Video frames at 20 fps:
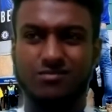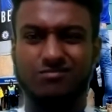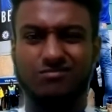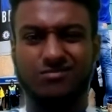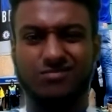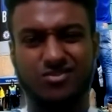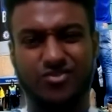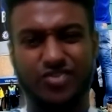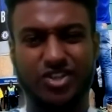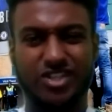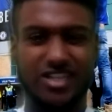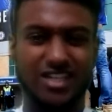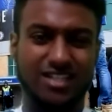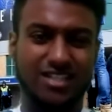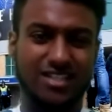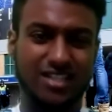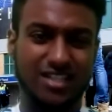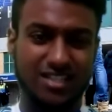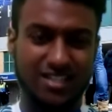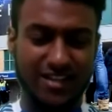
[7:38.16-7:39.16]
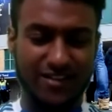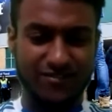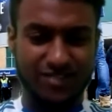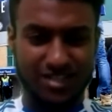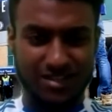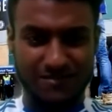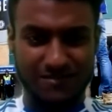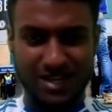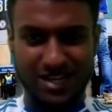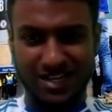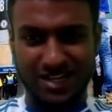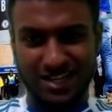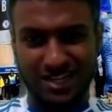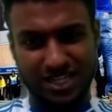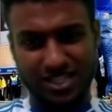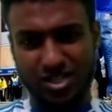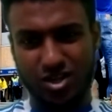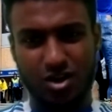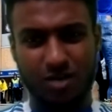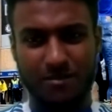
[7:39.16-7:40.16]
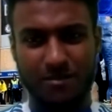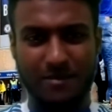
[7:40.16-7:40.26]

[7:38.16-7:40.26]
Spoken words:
for 60, 70 million, there's got to be